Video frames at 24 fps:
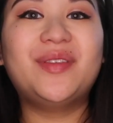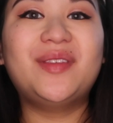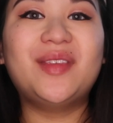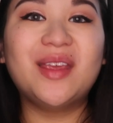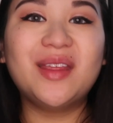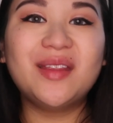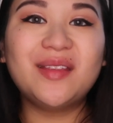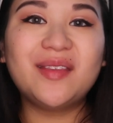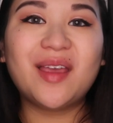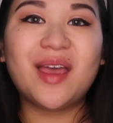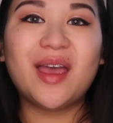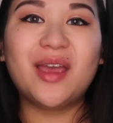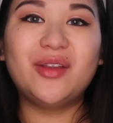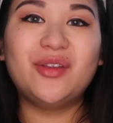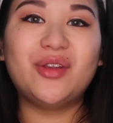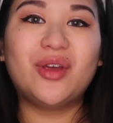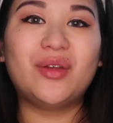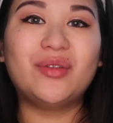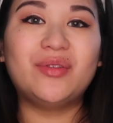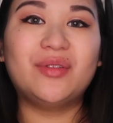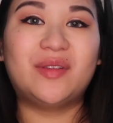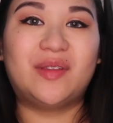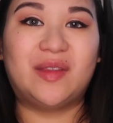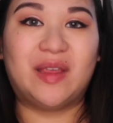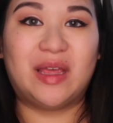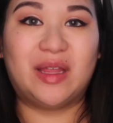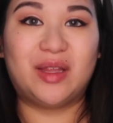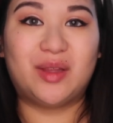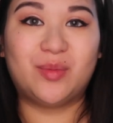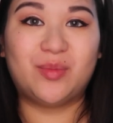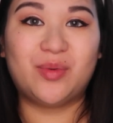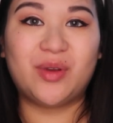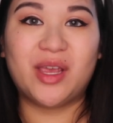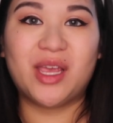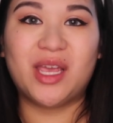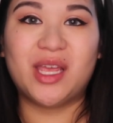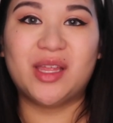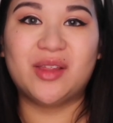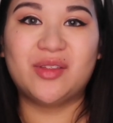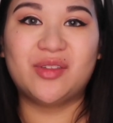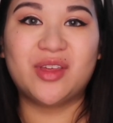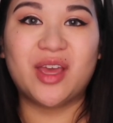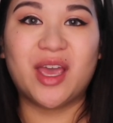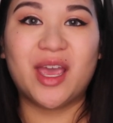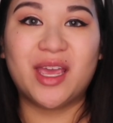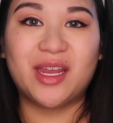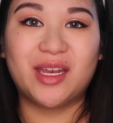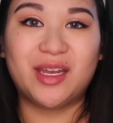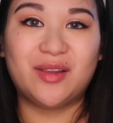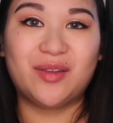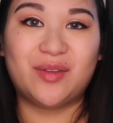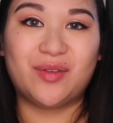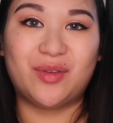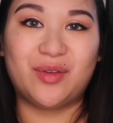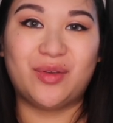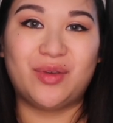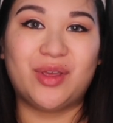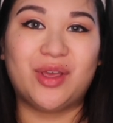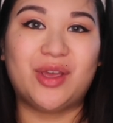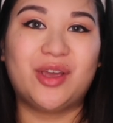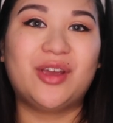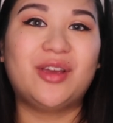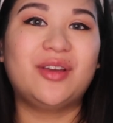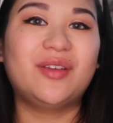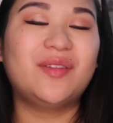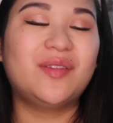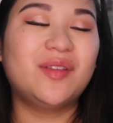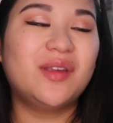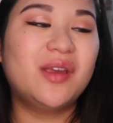since I don't celebrate Chinese New Year's,